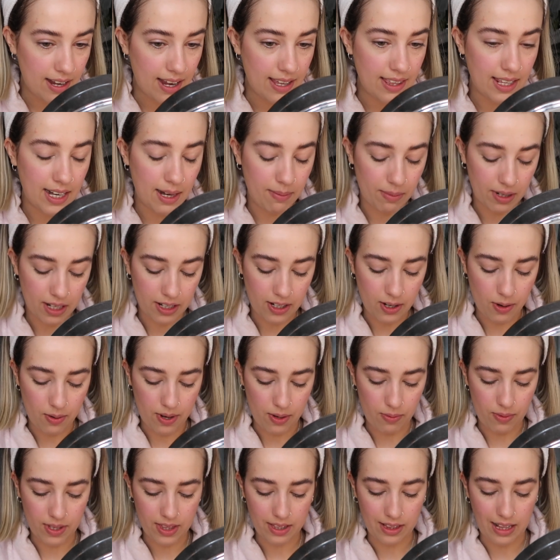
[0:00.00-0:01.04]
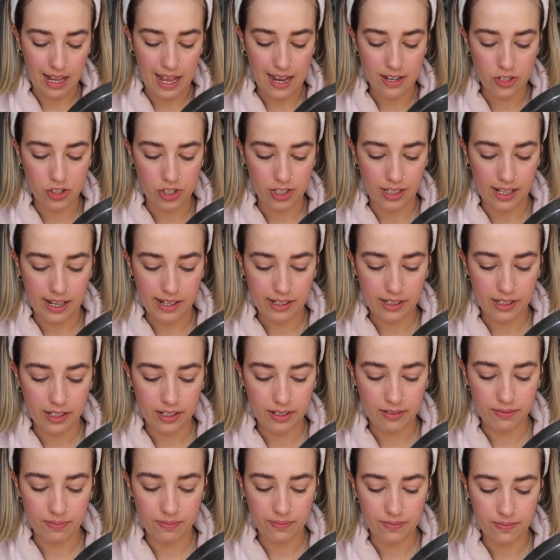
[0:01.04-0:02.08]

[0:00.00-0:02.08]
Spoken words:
And then I'm gonna go in with Lash Slick.